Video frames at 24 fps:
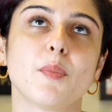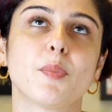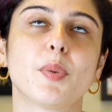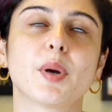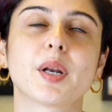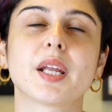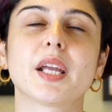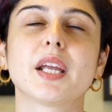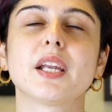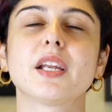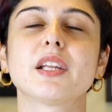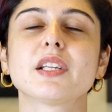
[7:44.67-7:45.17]

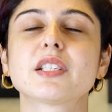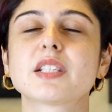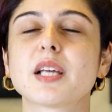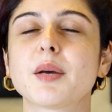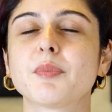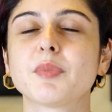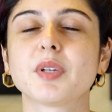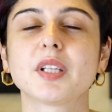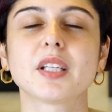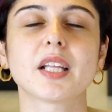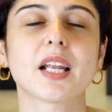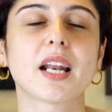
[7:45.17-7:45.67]
But it is
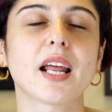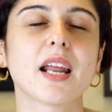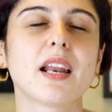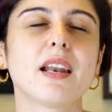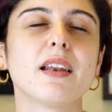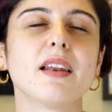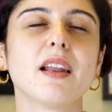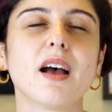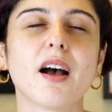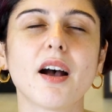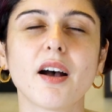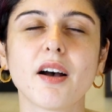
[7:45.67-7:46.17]
something that I
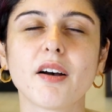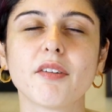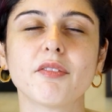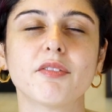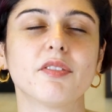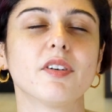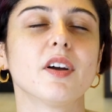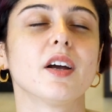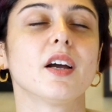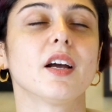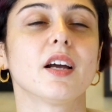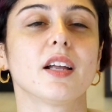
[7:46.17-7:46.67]

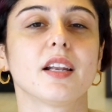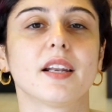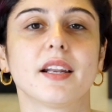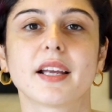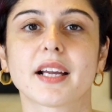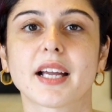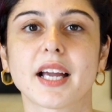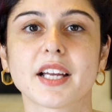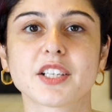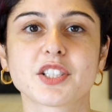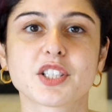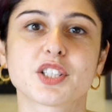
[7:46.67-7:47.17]
love.
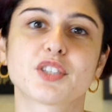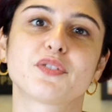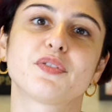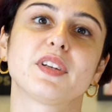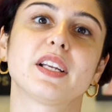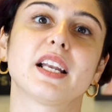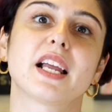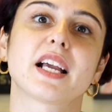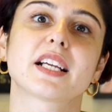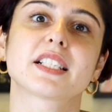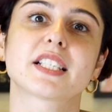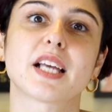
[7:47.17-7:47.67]
Like, I just
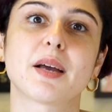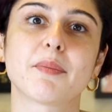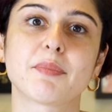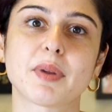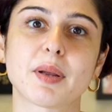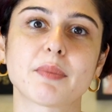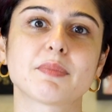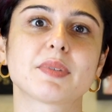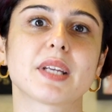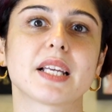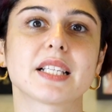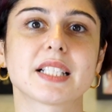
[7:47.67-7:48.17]
feel like
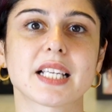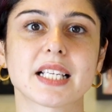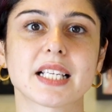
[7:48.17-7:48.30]
sometimes, as